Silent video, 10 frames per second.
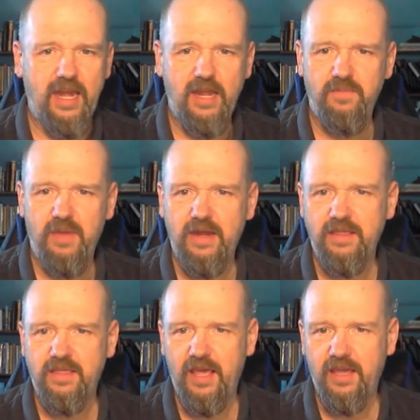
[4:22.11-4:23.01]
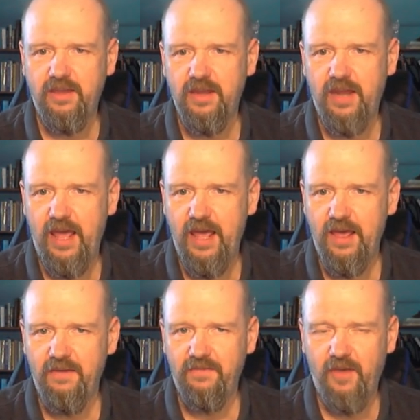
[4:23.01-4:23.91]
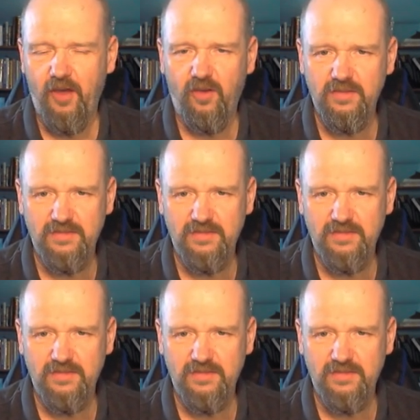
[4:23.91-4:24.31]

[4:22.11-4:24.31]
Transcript: anybody that could have a